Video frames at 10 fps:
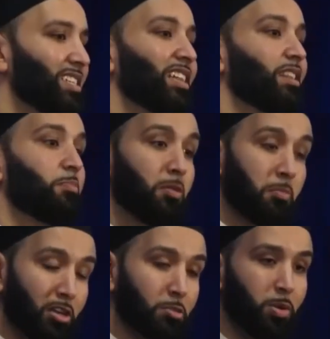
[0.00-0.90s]
he said the per-
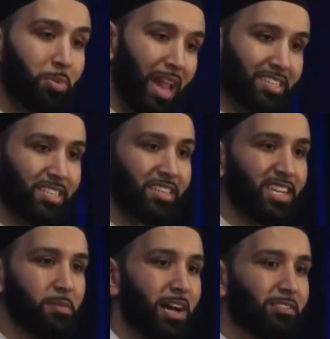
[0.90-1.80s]
most perplexing
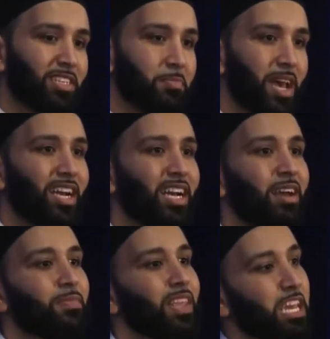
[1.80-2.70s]
thing about this man,
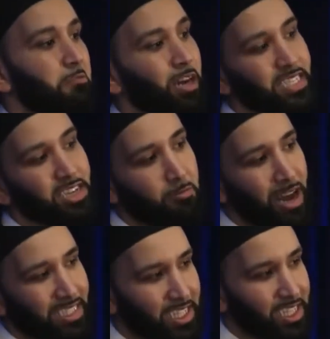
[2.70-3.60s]
he wasn't a
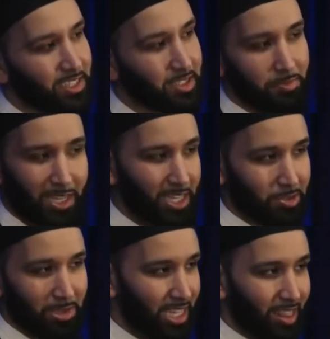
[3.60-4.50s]
resident
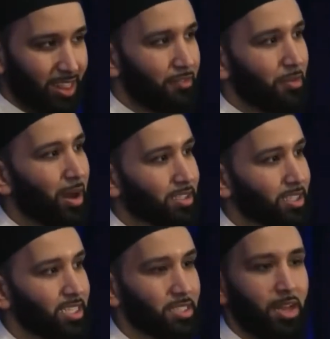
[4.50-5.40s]
because he didn't live amongst
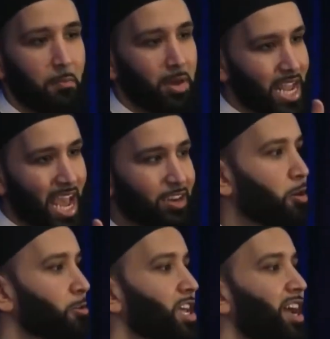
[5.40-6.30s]
us, but he had
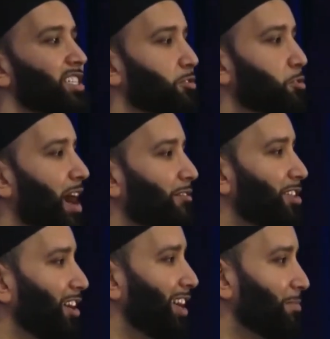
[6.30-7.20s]
no signs of
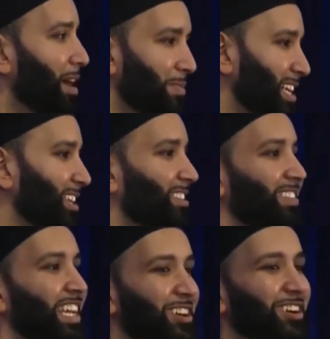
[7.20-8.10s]
travel on him. I mean, he,
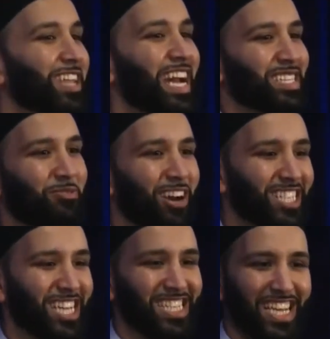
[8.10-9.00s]
he looked as
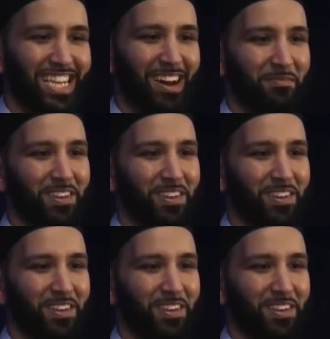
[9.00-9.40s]
fresh as they come.